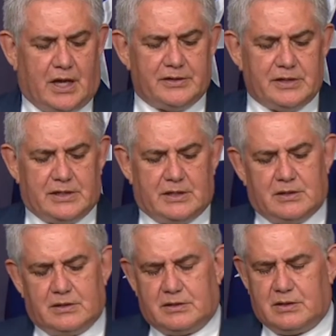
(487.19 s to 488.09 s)
I think
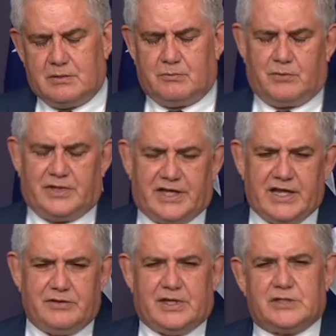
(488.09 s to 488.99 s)
one of the
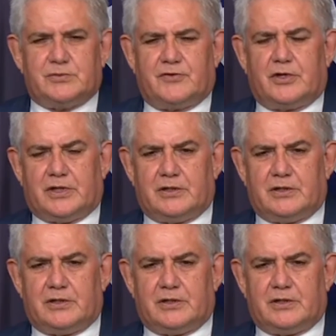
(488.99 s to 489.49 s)
key things we've got